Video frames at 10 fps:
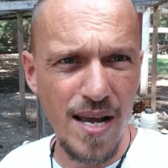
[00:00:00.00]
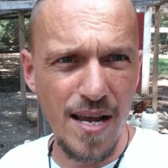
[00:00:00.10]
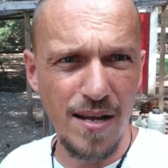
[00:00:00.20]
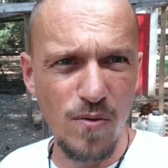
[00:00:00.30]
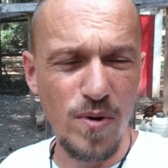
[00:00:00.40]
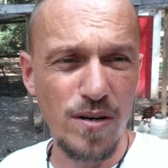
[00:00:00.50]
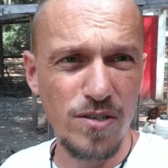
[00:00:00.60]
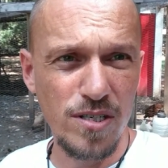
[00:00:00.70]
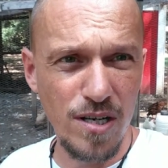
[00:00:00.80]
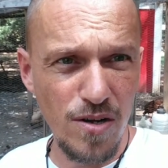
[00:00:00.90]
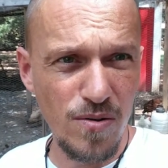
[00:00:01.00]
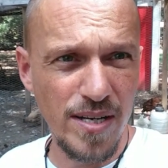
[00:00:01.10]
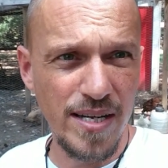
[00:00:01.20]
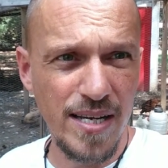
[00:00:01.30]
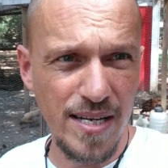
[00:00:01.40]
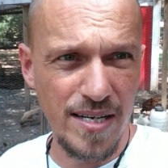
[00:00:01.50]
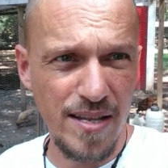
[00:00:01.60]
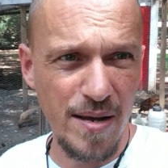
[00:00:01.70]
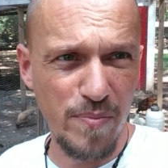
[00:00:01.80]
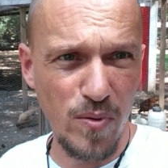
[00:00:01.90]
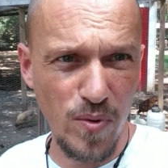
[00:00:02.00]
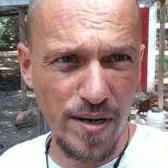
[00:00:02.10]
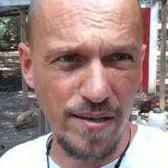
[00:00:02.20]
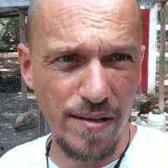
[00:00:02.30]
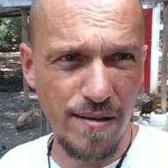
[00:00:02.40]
And we are slowly getting to that point.